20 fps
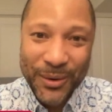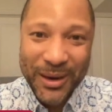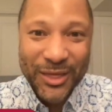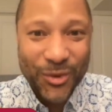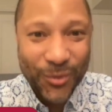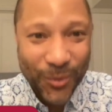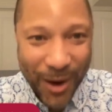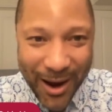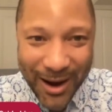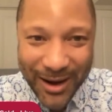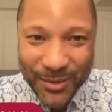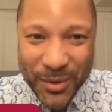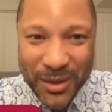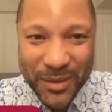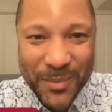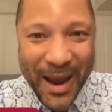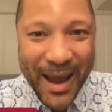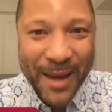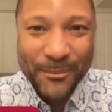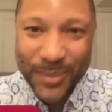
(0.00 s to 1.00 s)
enthralled
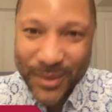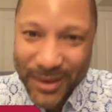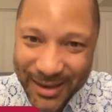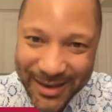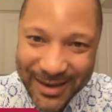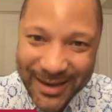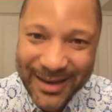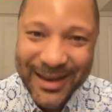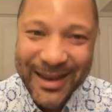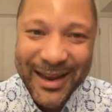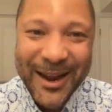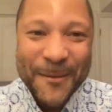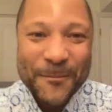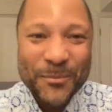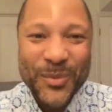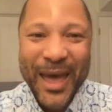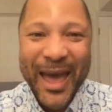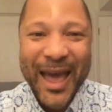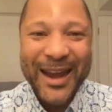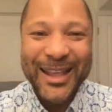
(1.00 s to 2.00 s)
with my book
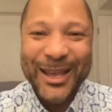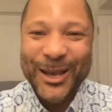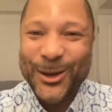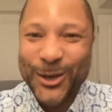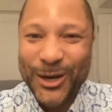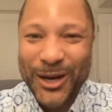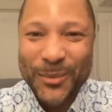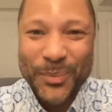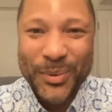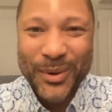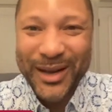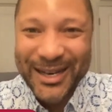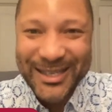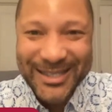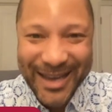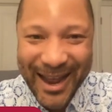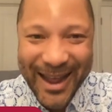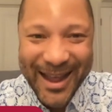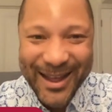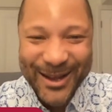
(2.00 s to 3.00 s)
that he couldn't put it
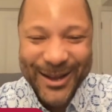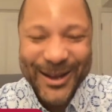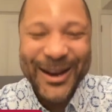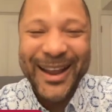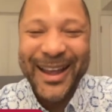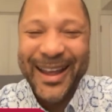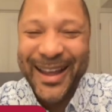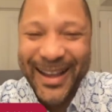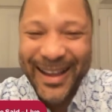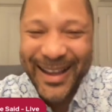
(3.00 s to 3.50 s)
down.